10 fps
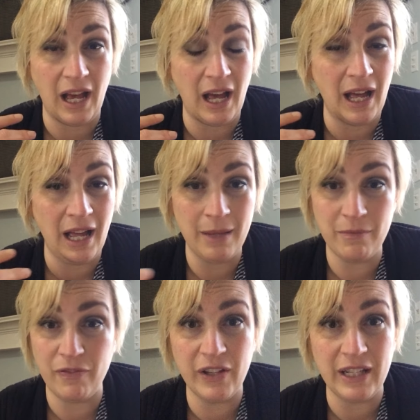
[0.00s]
I'm
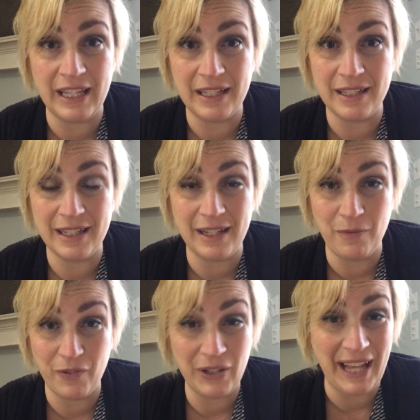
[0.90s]
feeling
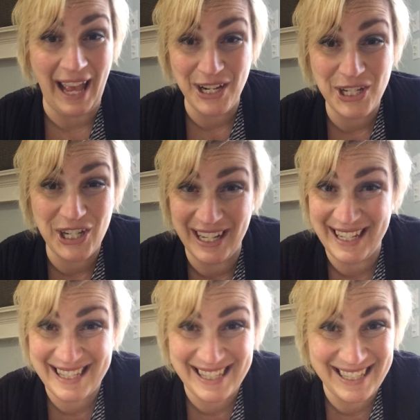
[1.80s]
I'm feeling
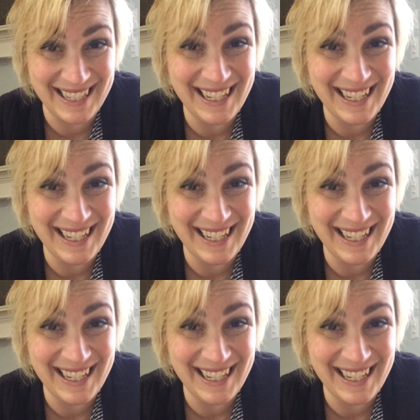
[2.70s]
anxious